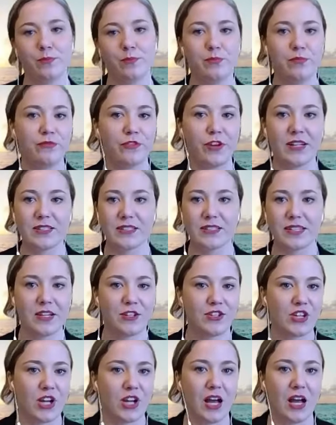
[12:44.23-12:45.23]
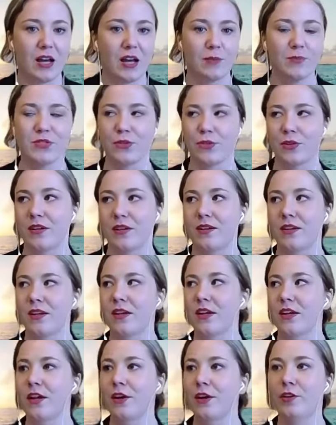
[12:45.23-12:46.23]
friends get jobs or
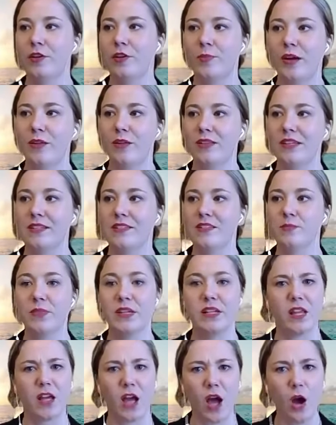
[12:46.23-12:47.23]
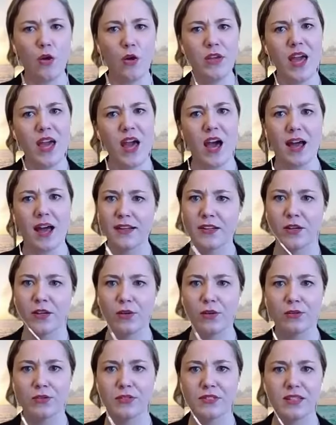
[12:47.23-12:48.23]
heard about leads and being like, oh yeah, I
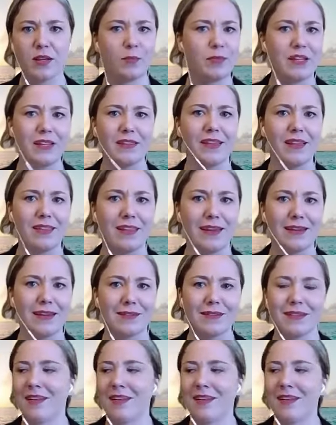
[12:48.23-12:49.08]
know somebody that, like,